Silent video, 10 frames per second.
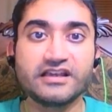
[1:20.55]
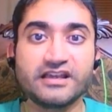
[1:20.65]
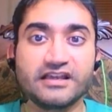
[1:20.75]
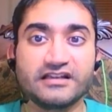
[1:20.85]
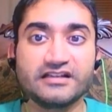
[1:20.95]

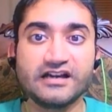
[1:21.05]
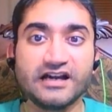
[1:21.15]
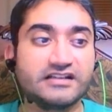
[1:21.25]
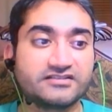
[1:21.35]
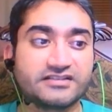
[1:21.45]
and
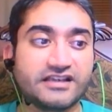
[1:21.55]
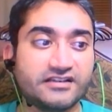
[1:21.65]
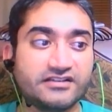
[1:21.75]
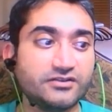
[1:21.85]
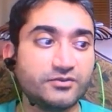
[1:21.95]
I just
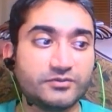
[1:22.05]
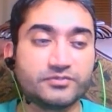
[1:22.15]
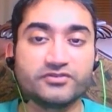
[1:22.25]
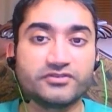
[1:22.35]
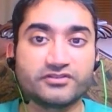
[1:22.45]
can't deal with
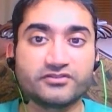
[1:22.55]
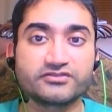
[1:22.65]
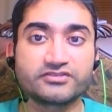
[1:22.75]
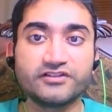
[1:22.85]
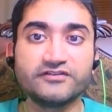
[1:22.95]
political
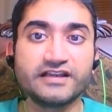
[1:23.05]
stuff.